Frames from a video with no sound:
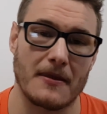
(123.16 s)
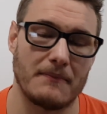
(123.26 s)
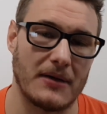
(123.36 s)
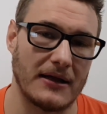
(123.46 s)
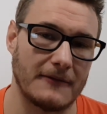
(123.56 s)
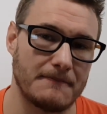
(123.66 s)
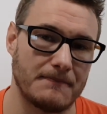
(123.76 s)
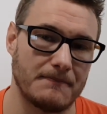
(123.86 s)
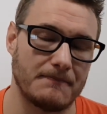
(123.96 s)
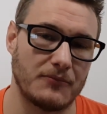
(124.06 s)
but
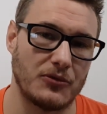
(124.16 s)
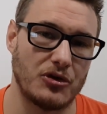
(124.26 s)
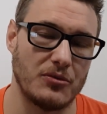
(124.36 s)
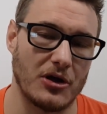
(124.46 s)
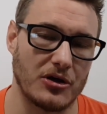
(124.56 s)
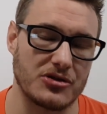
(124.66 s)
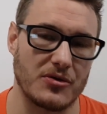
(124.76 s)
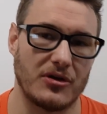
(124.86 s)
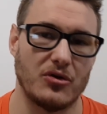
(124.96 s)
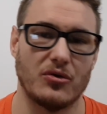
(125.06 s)
to be honest
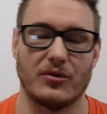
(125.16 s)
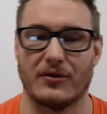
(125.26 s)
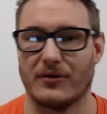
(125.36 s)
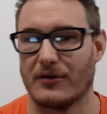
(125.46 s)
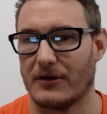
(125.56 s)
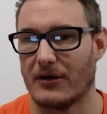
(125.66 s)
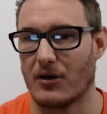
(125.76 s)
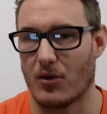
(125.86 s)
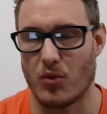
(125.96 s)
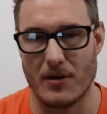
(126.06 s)
with you,
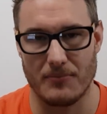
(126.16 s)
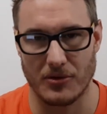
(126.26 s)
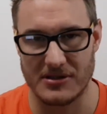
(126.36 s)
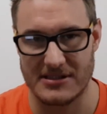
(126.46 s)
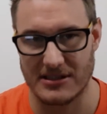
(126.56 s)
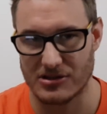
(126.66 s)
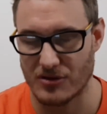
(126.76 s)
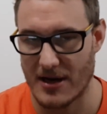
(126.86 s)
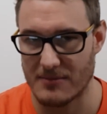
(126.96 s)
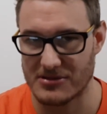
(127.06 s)
1.6
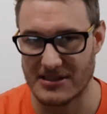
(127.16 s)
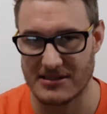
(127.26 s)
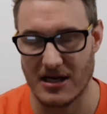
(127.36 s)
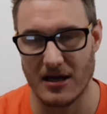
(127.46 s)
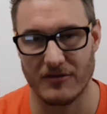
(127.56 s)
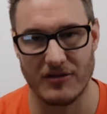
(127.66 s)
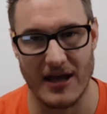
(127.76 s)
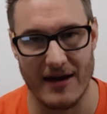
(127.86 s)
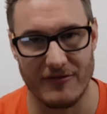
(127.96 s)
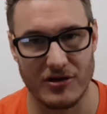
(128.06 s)
grams is kind of the
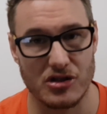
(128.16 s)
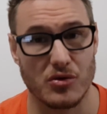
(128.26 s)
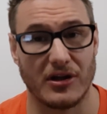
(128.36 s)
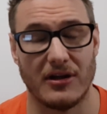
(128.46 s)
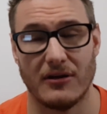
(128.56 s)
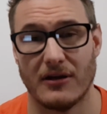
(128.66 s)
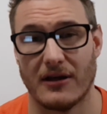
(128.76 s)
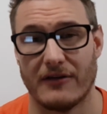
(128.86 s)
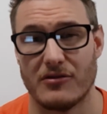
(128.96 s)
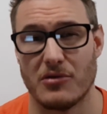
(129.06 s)
average what
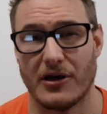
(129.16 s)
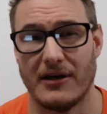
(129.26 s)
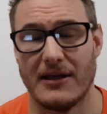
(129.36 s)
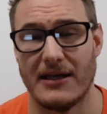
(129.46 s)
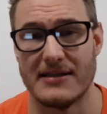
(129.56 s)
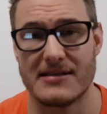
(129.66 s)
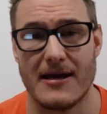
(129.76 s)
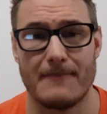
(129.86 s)
everybody needs.